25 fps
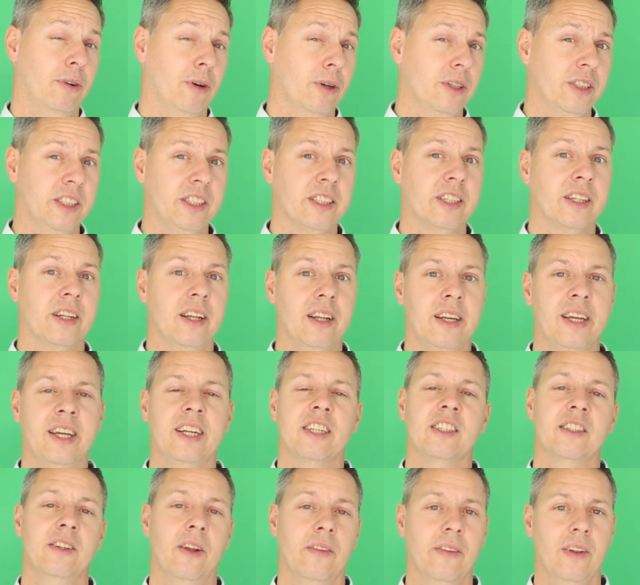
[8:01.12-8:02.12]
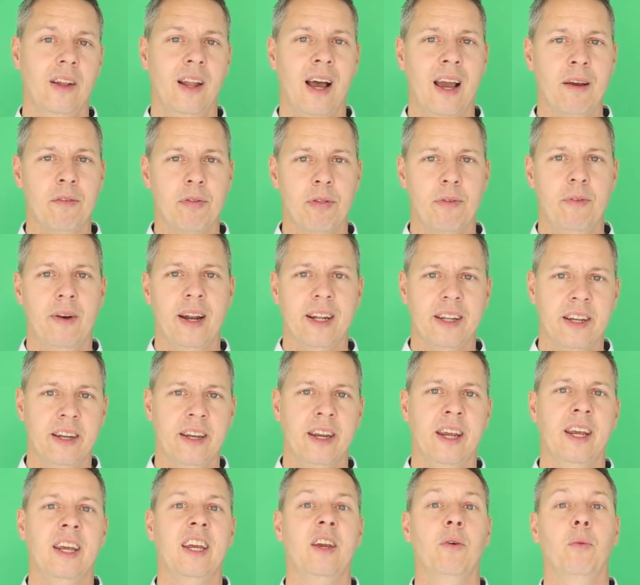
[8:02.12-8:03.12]
fortunately, it's not
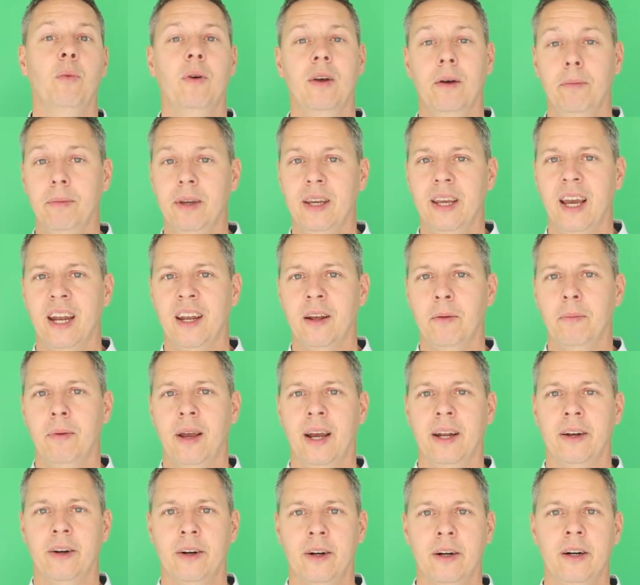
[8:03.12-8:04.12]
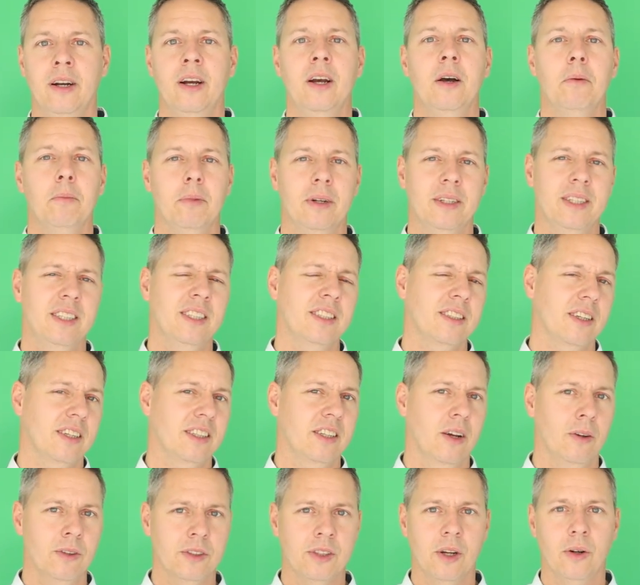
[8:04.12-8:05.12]
life-threatening. He will be getting better, but
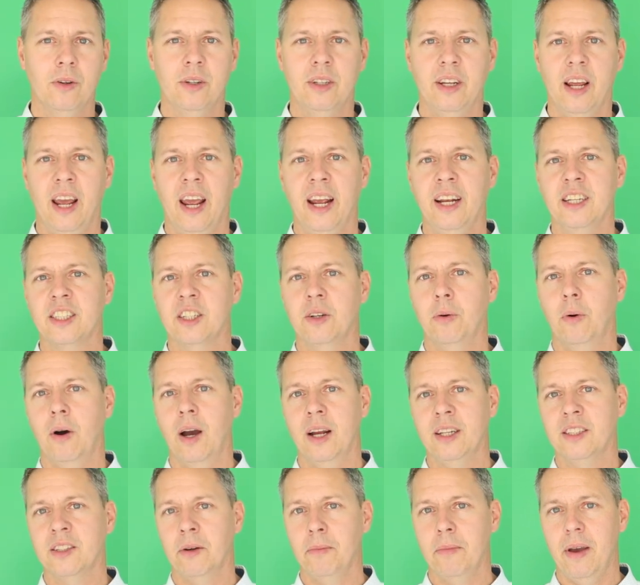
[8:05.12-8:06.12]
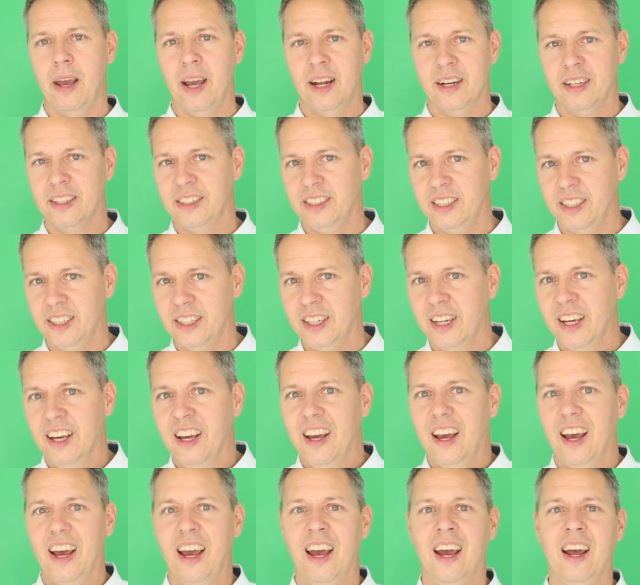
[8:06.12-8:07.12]
it also takes quite some energy.
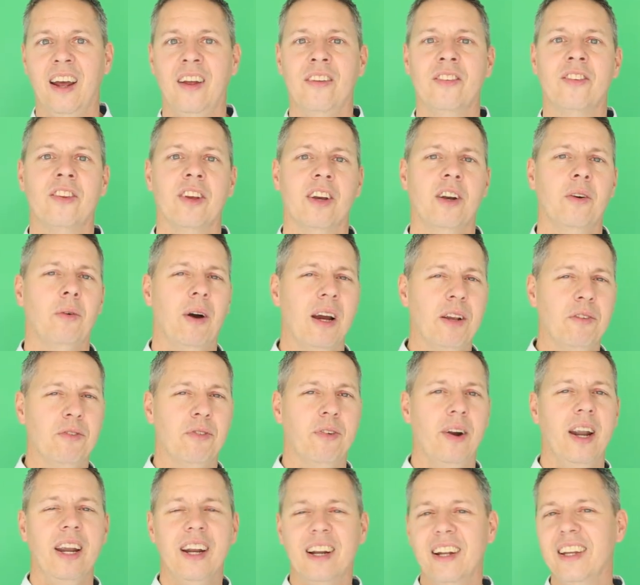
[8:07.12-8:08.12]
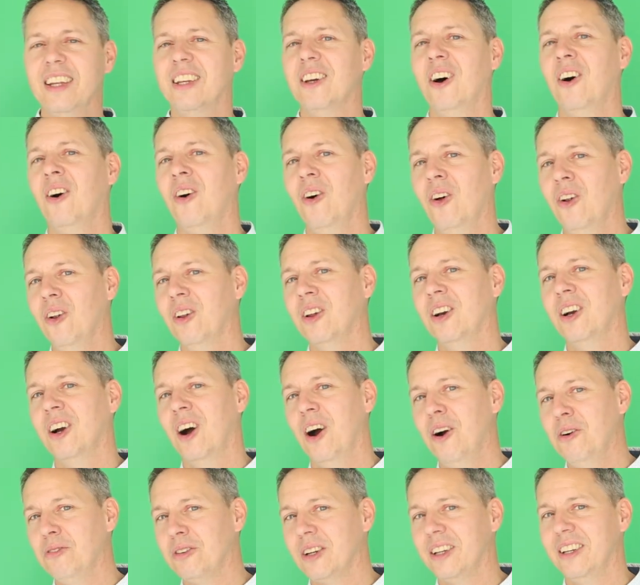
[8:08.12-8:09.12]
And quite frankly, the whole
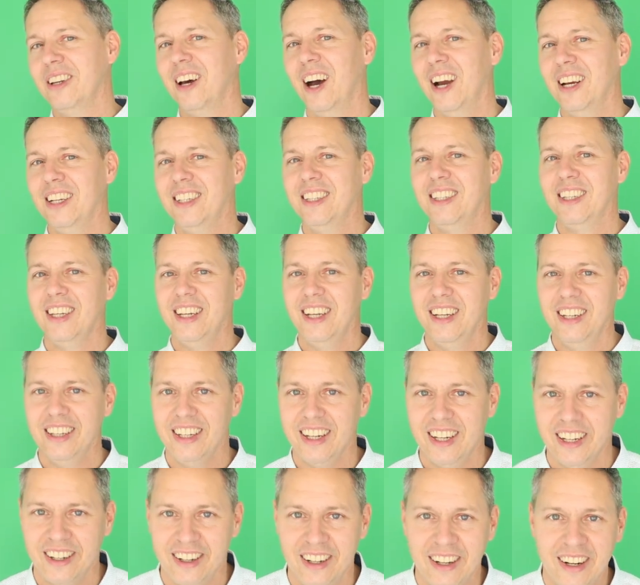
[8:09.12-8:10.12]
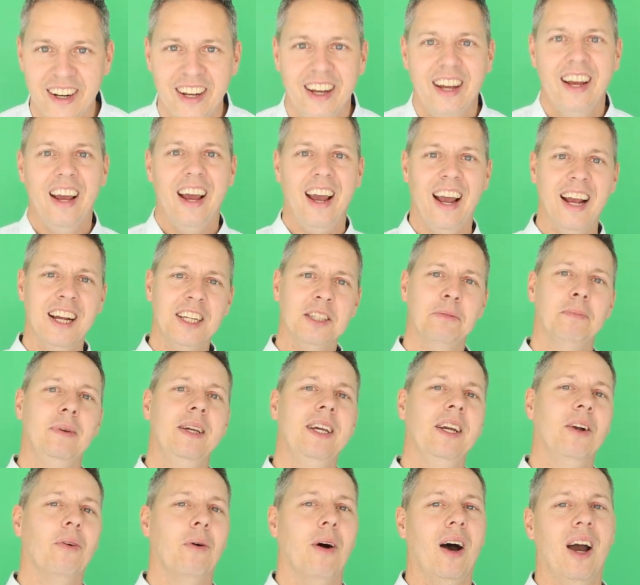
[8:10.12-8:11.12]
COVID-19 year has
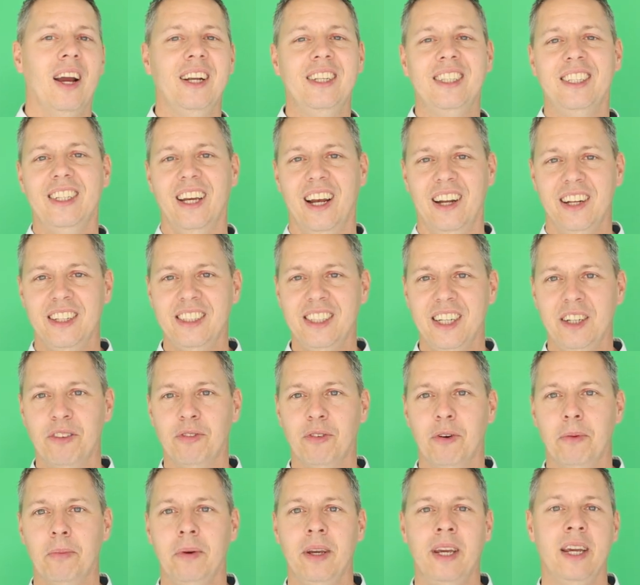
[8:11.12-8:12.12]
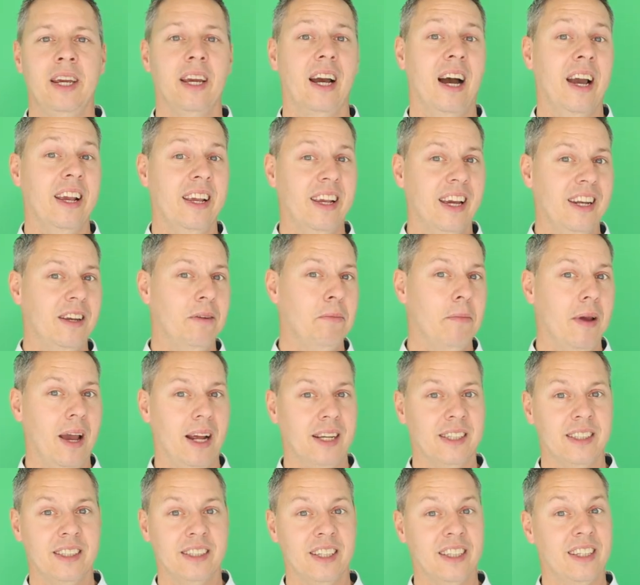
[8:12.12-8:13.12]
been quite challenging for me. I can
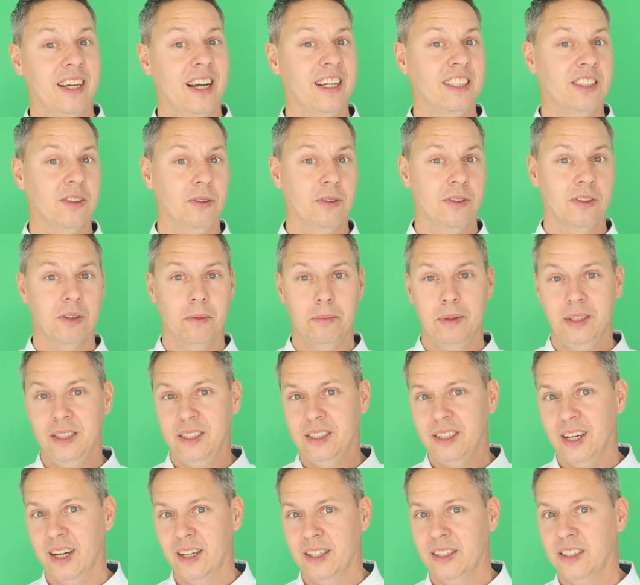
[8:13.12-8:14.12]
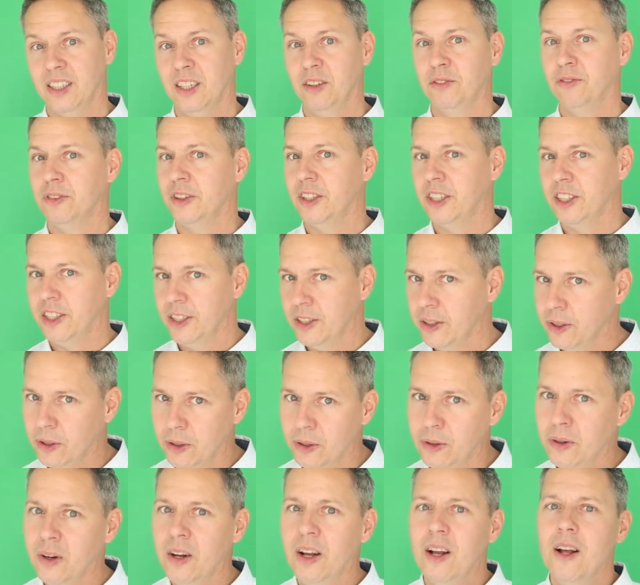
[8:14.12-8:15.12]
imagine it has also been challenging for
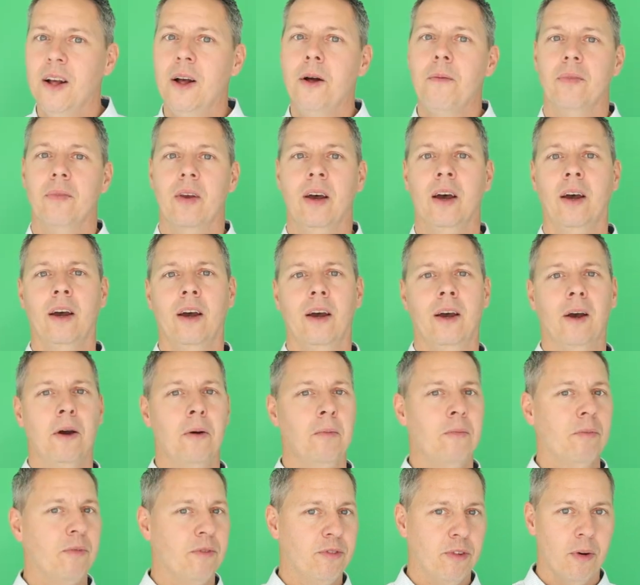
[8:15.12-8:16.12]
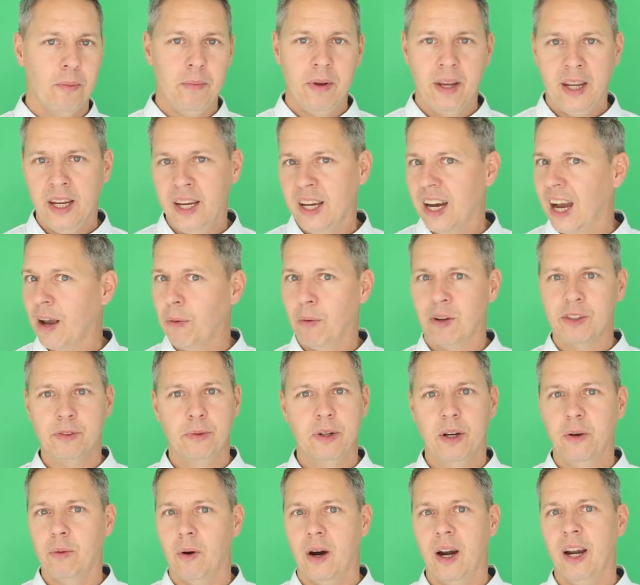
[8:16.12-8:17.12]
you. For me, I was
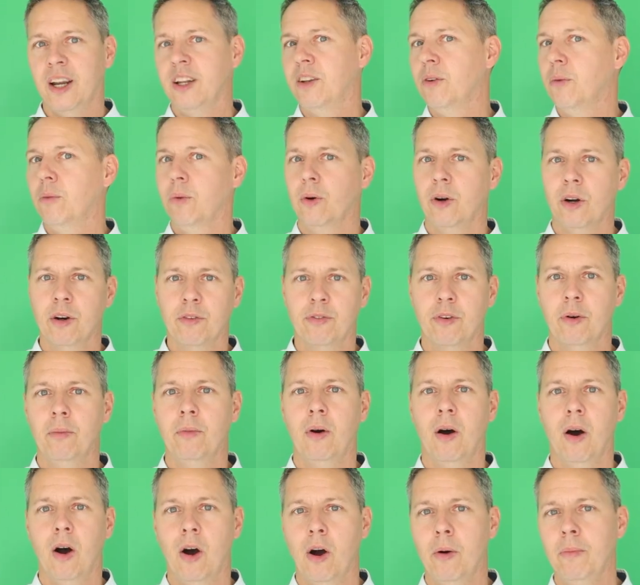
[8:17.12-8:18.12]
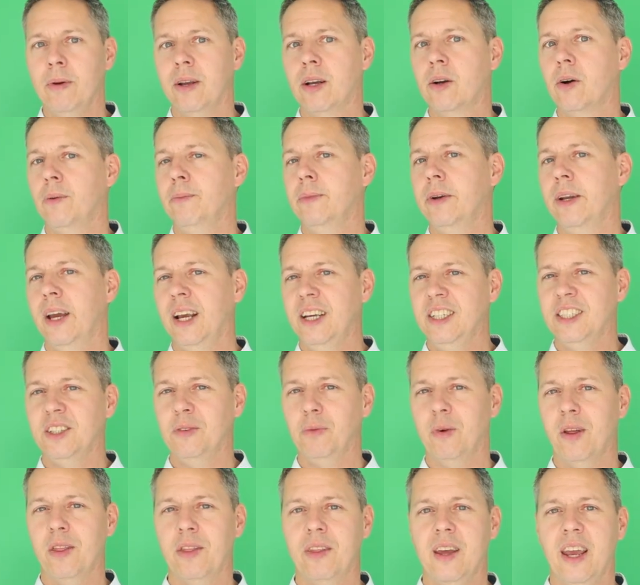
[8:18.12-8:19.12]
required to work from home in
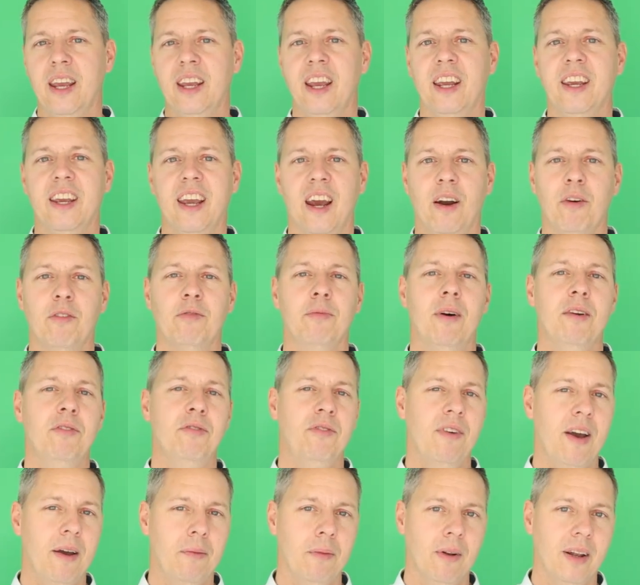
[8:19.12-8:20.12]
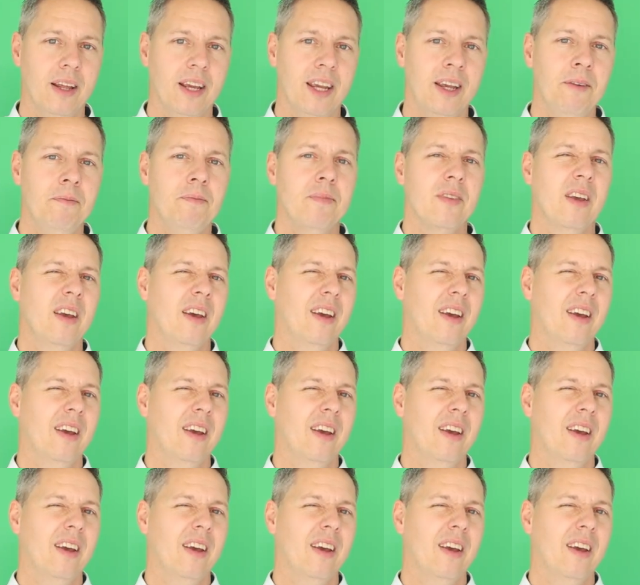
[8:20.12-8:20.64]
combination with taking care of my family.